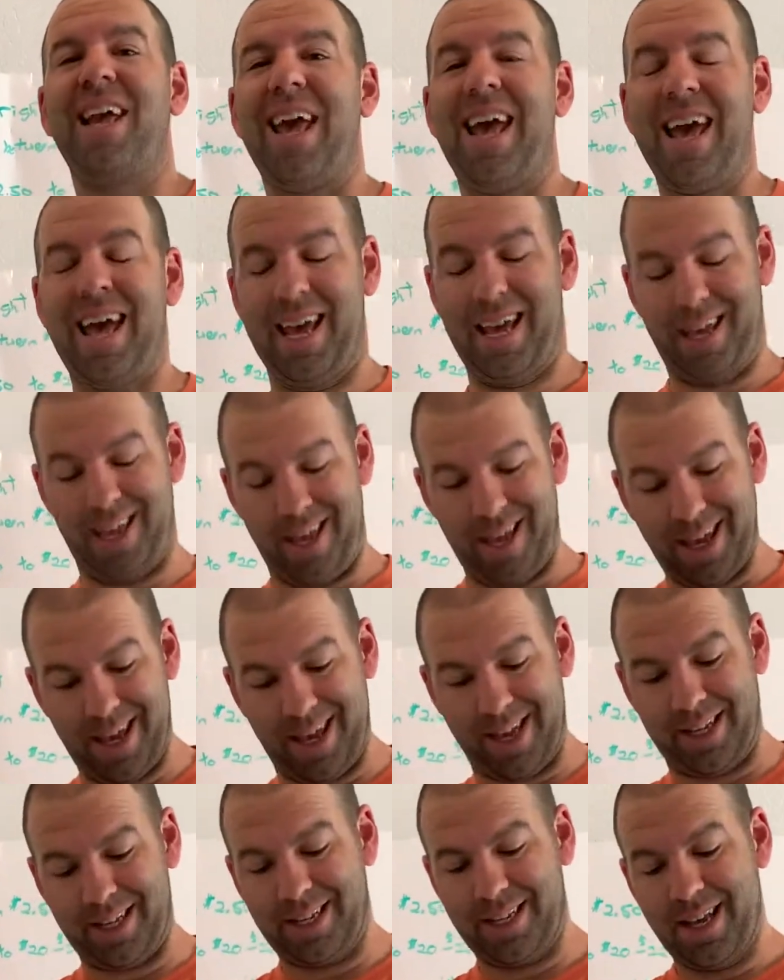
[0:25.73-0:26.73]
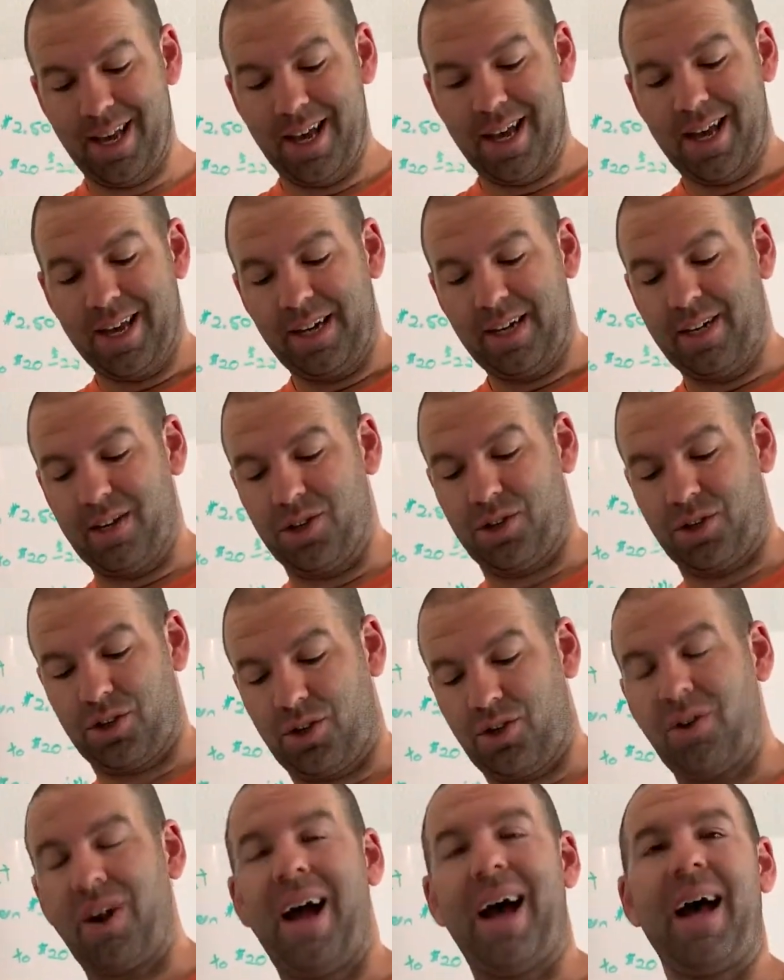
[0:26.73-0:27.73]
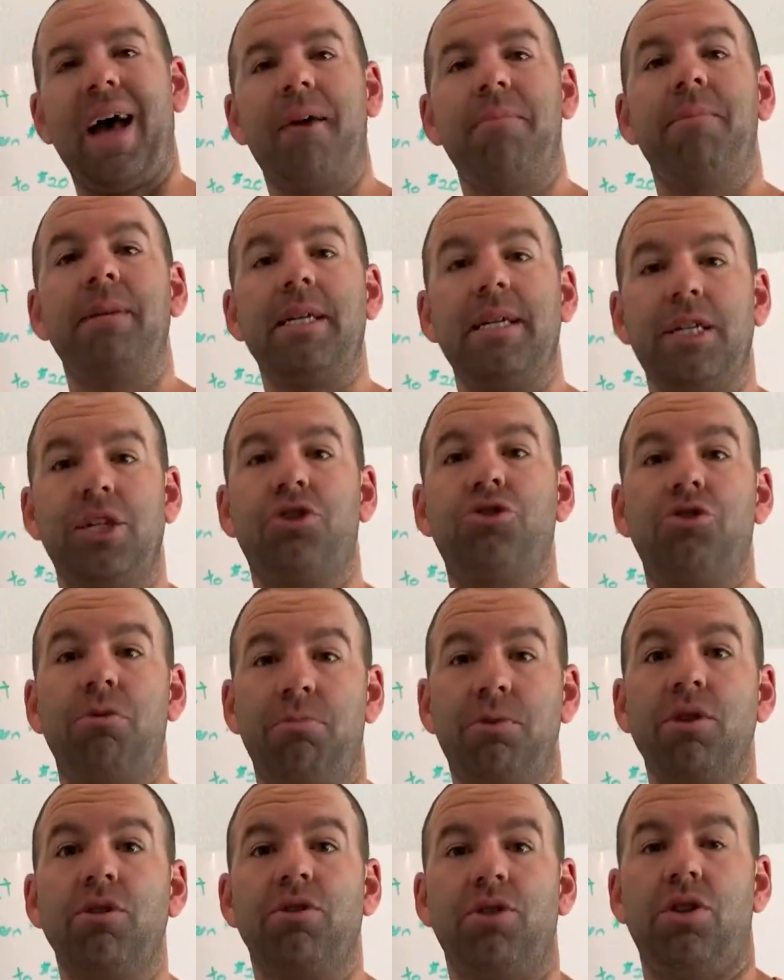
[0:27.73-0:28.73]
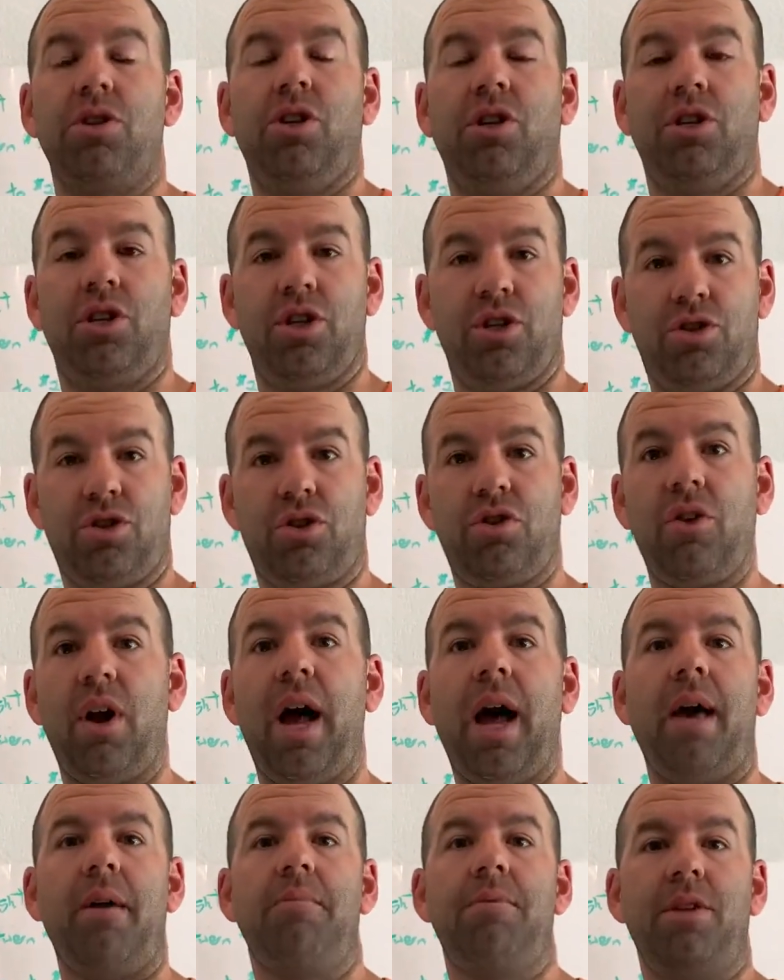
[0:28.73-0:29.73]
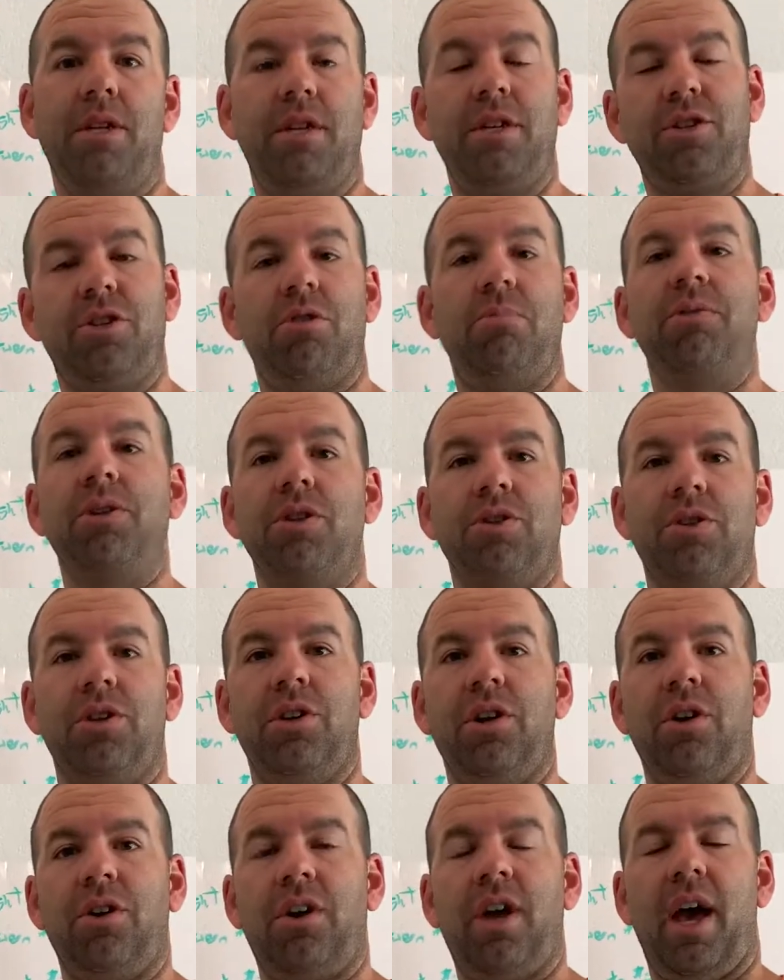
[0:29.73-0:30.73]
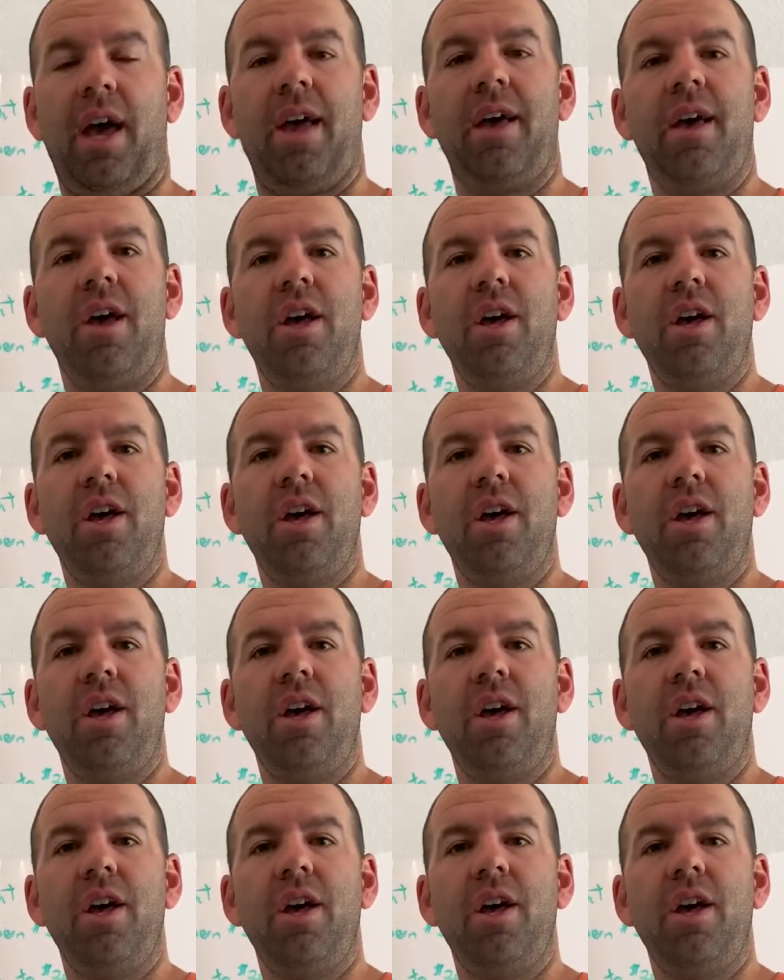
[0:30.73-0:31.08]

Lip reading: A is describe distribution. Describe the distribution, okay?